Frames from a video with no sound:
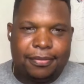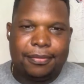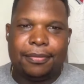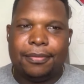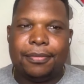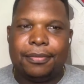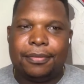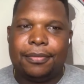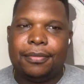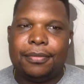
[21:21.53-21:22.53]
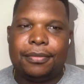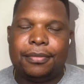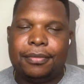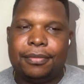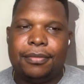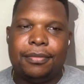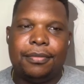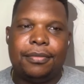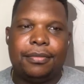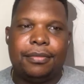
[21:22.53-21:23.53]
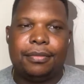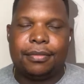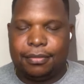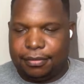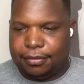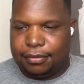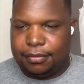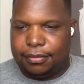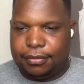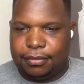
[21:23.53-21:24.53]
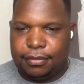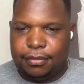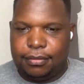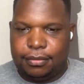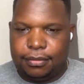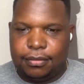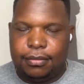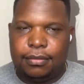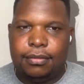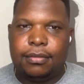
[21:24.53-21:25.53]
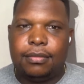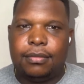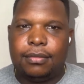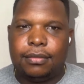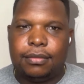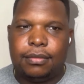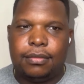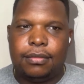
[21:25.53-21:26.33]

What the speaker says: This person isn't speaking.